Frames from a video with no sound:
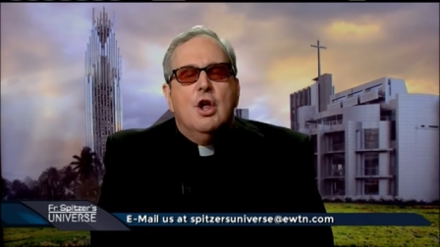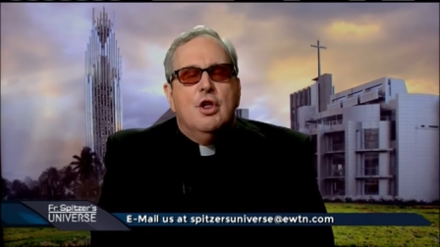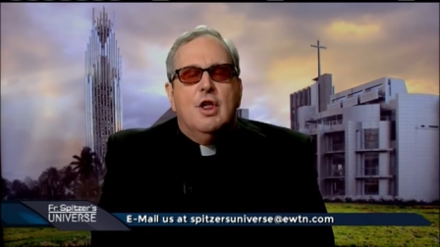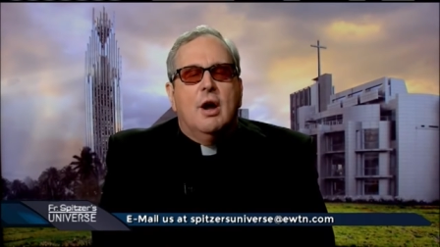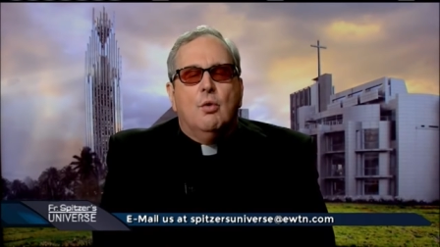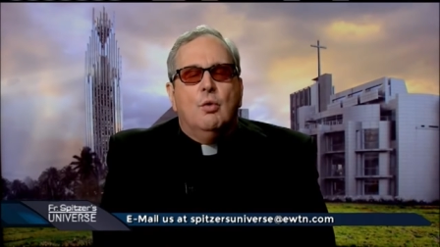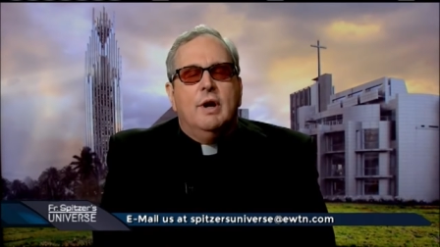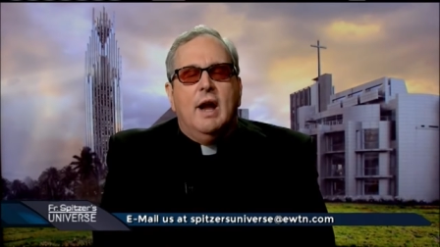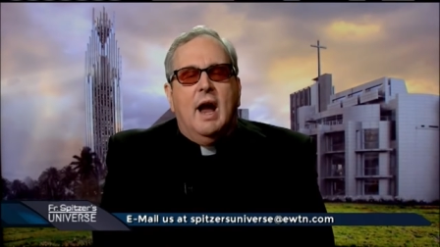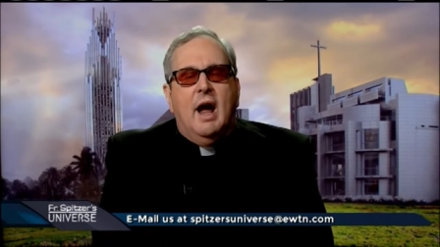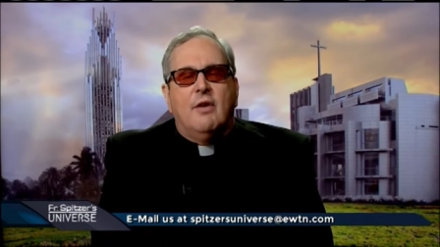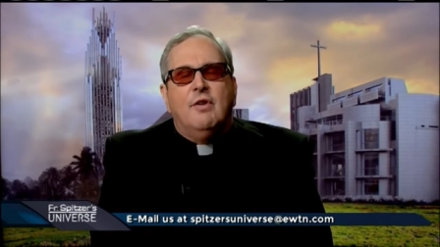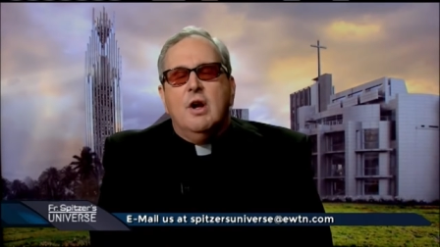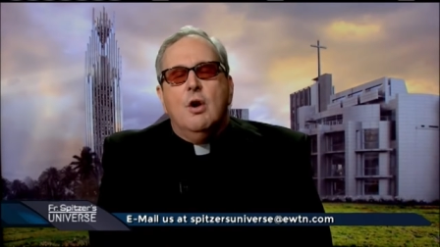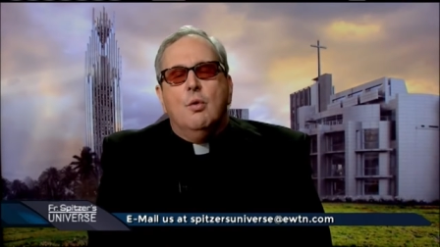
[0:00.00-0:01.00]
that we
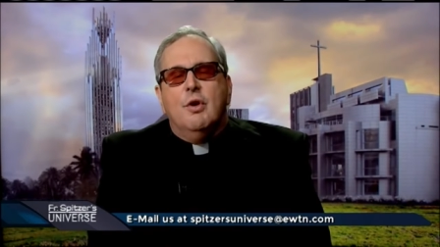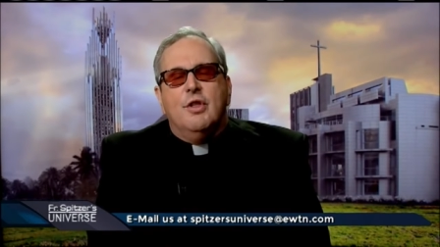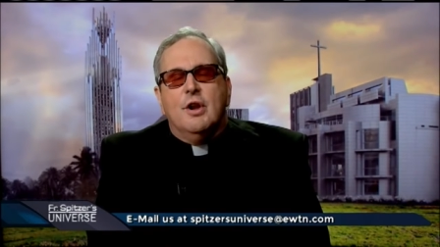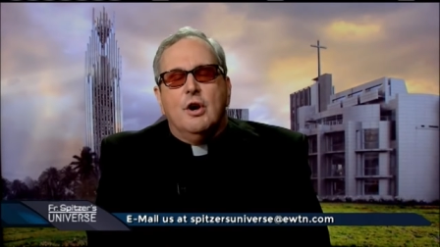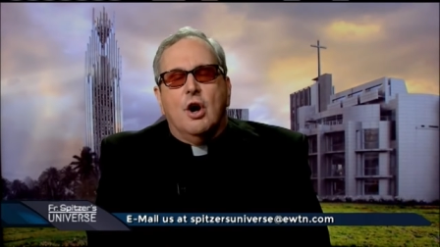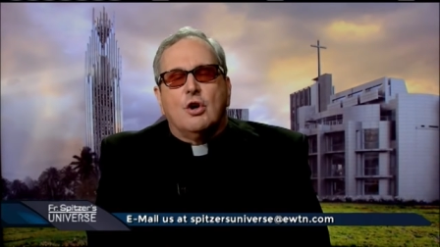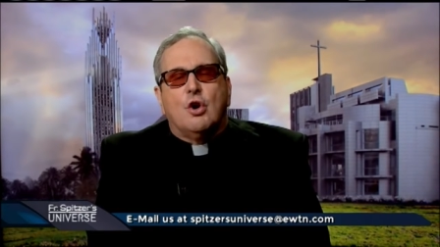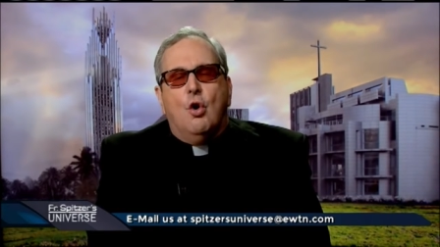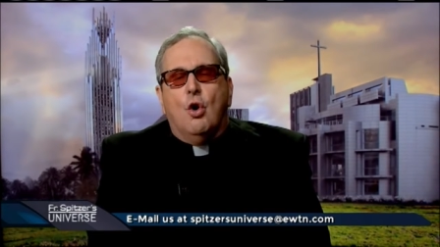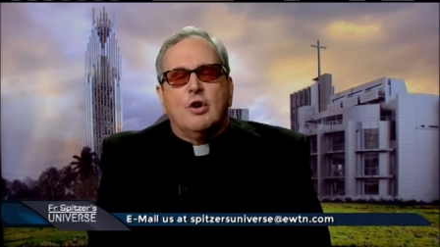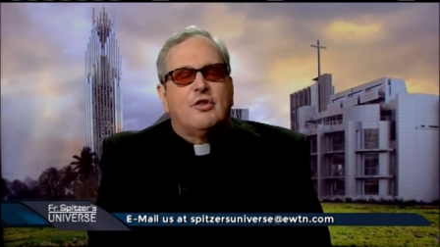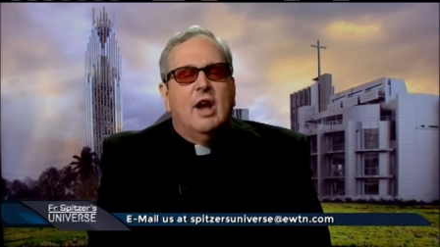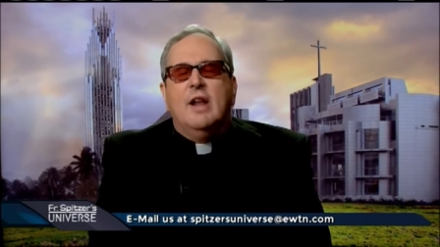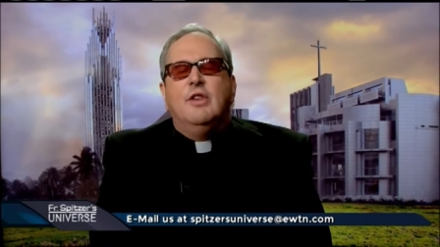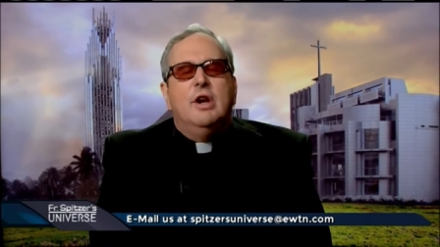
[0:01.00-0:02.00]
have within our
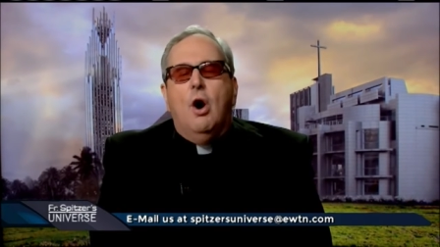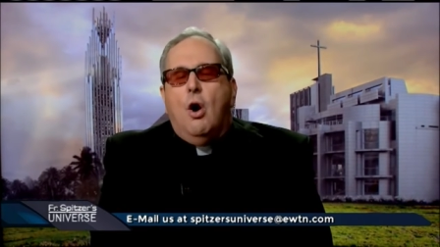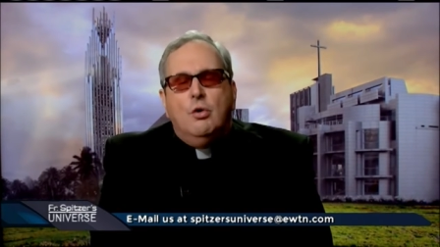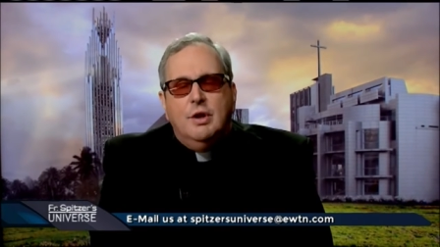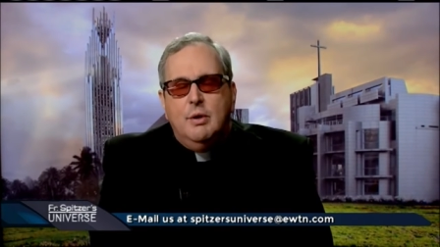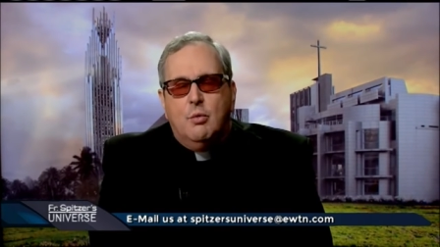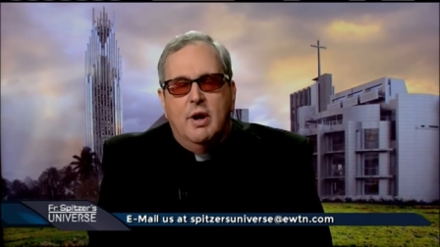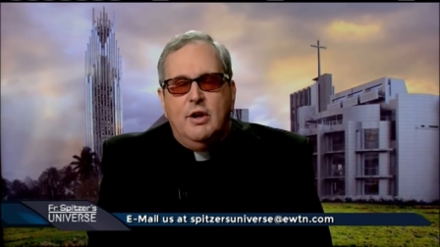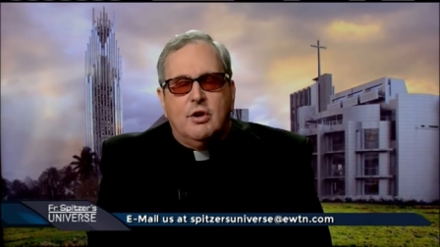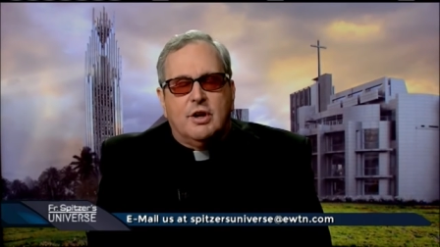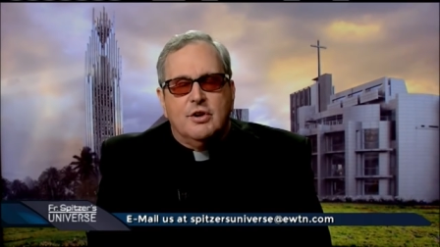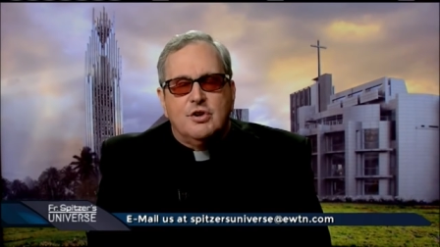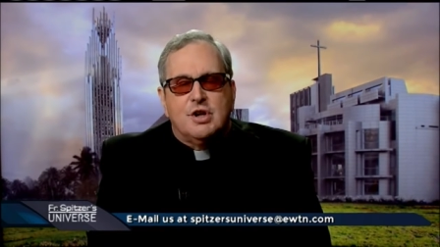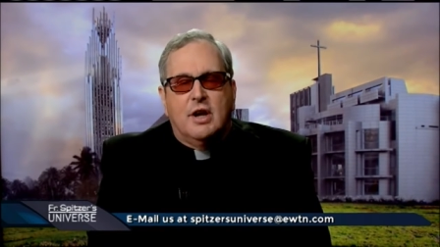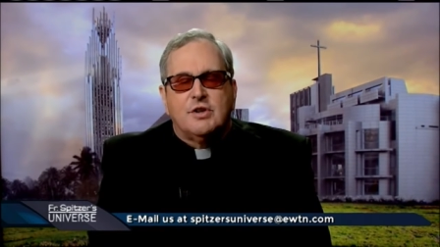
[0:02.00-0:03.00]
courts. And the only way you
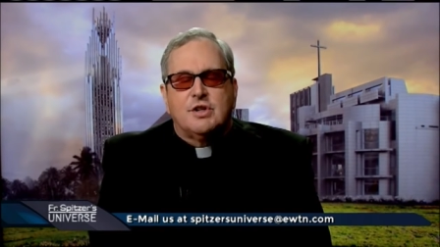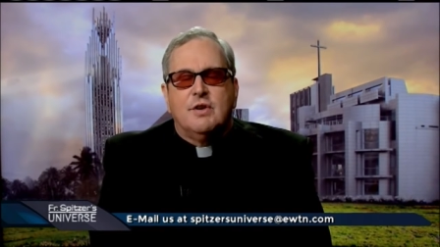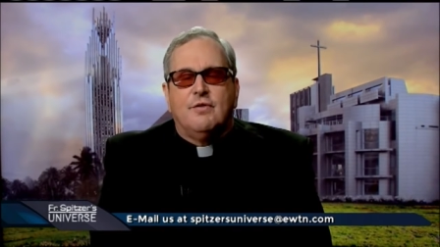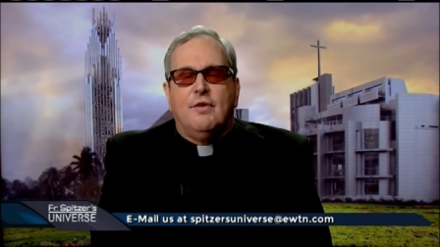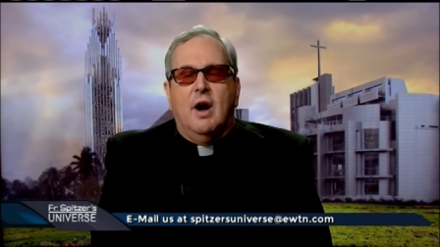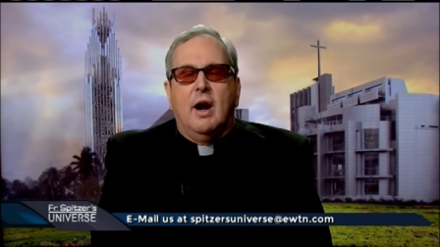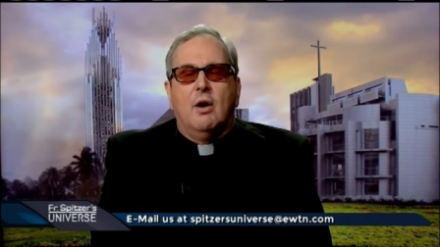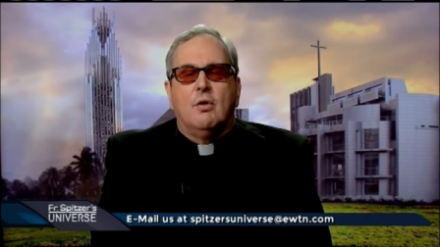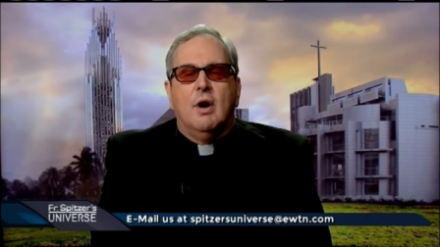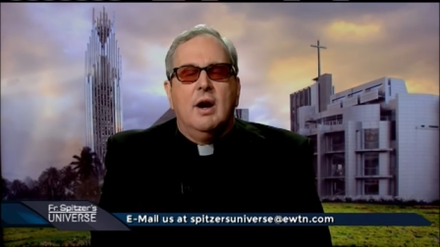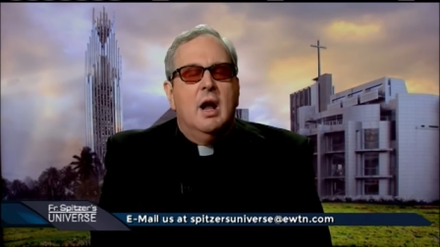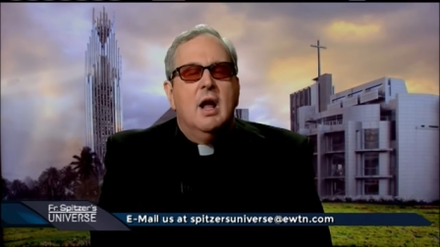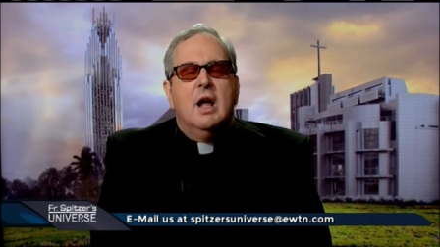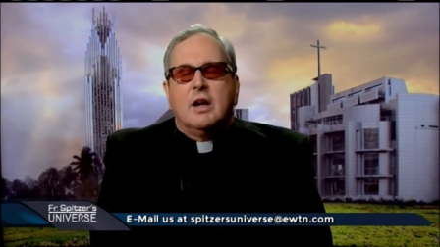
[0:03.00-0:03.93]
can justify right. it, right?